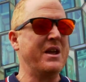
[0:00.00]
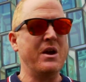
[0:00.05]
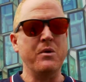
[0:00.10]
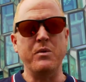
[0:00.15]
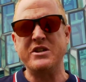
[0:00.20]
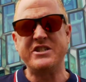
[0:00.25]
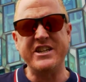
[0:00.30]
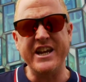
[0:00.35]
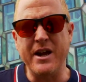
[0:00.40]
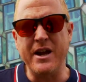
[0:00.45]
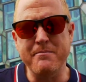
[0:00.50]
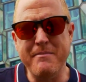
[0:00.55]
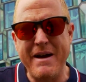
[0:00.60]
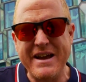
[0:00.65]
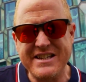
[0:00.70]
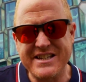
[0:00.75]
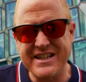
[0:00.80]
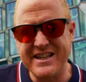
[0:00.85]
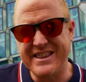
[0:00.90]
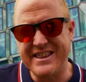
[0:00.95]
We're seeing
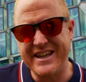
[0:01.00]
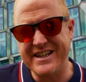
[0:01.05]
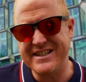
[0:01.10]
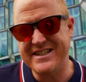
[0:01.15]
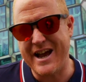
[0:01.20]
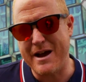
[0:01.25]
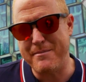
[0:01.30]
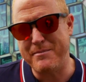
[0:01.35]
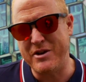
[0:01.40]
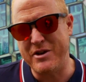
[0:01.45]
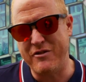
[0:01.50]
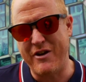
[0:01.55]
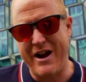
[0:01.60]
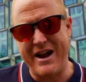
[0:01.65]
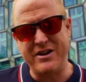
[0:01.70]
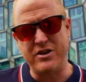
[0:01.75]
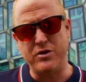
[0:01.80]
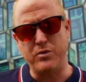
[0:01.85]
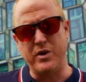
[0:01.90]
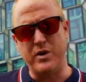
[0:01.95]
amazing things happen
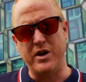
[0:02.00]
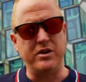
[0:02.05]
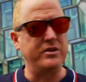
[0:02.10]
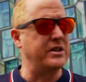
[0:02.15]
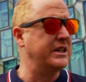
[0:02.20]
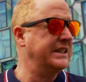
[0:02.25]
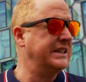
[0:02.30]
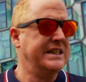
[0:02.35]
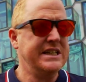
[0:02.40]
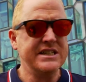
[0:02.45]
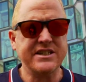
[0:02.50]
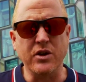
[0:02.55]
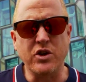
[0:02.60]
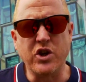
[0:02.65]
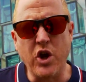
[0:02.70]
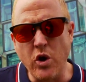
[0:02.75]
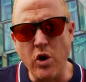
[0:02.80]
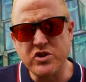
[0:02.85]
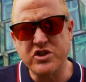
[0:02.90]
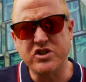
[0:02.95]
around the world. So
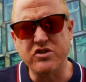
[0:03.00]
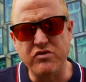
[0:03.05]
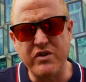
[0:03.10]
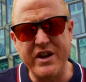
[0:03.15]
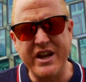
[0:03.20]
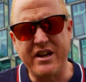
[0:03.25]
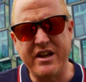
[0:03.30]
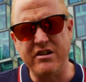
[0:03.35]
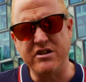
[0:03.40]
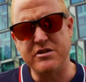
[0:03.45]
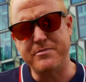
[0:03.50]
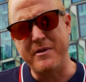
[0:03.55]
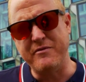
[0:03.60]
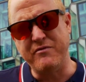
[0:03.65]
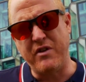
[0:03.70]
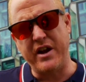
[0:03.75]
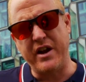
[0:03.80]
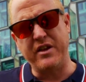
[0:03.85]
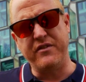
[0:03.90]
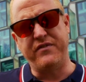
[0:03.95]
Costa Rica has been
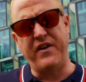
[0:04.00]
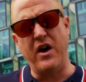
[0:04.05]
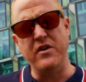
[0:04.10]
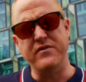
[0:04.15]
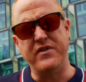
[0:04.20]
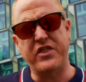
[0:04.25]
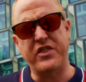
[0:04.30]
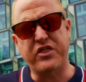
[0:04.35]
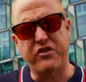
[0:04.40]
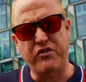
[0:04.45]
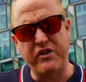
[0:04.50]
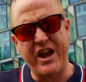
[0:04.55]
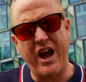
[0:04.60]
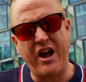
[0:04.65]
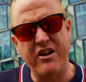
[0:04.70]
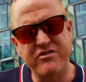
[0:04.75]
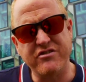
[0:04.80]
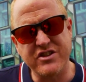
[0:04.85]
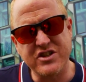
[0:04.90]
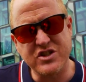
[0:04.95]
running for over
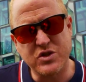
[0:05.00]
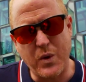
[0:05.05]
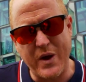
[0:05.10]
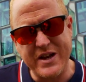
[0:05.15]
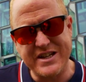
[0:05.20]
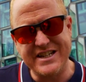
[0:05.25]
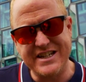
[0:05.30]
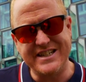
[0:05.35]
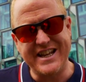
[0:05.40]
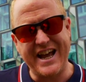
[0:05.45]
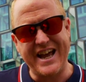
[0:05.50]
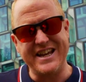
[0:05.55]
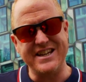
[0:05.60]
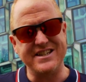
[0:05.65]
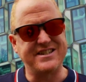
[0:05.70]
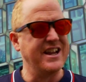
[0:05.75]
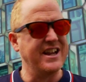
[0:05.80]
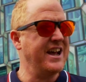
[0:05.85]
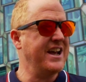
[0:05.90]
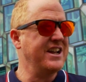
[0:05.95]
320
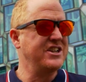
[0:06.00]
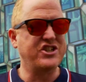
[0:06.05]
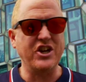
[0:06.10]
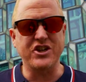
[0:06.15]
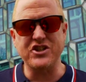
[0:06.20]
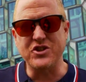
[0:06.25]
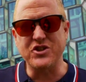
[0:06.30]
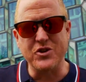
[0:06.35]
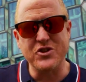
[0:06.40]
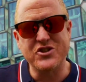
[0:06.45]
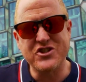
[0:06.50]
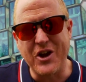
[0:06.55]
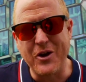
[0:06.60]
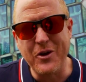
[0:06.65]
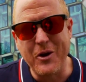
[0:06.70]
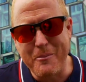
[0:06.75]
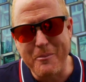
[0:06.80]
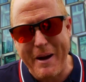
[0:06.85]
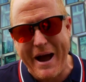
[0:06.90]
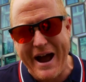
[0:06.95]
days just on
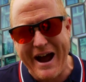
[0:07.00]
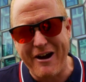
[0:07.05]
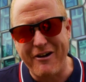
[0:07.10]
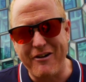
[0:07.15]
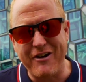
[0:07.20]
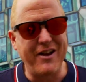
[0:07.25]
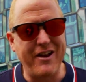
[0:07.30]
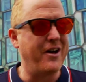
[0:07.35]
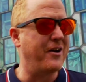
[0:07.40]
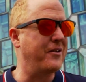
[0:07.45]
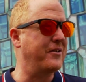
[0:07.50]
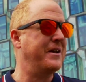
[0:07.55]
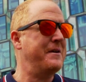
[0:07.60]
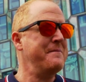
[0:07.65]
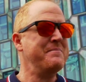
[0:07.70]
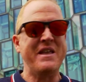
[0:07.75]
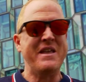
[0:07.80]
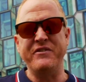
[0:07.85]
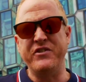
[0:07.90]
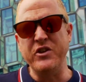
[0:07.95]
solar power alone.
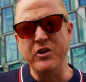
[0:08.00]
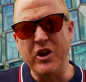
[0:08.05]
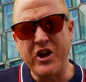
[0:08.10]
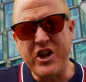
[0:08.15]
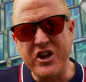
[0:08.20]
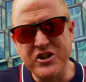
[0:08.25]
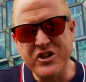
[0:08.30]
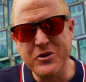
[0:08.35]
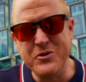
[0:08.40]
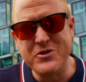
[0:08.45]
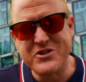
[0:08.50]
If you look at New